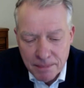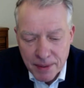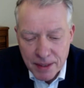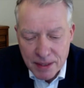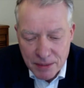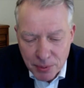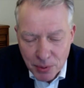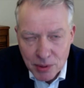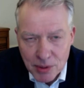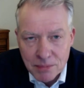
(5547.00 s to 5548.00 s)
it is
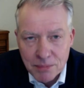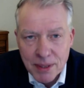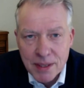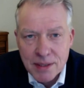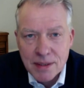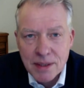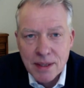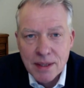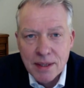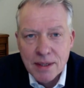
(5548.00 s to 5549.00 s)
important, but it's
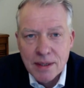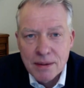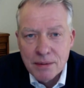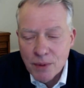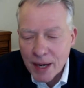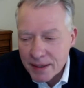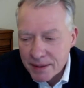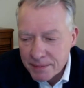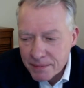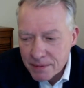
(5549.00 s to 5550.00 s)

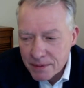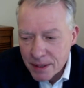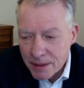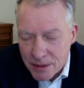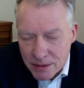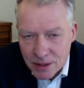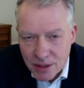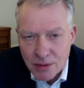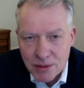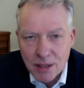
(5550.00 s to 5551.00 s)
when, to
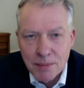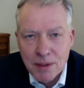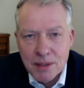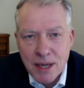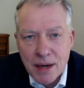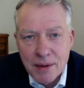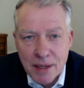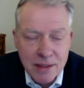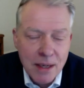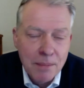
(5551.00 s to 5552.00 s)
use a communitarian
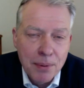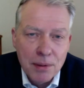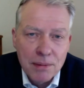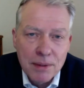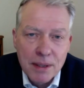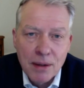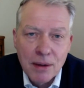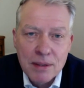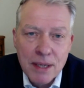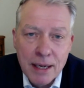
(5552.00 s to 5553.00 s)
example in
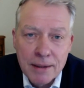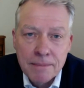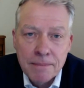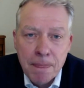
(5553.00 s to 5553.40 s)
lockdown,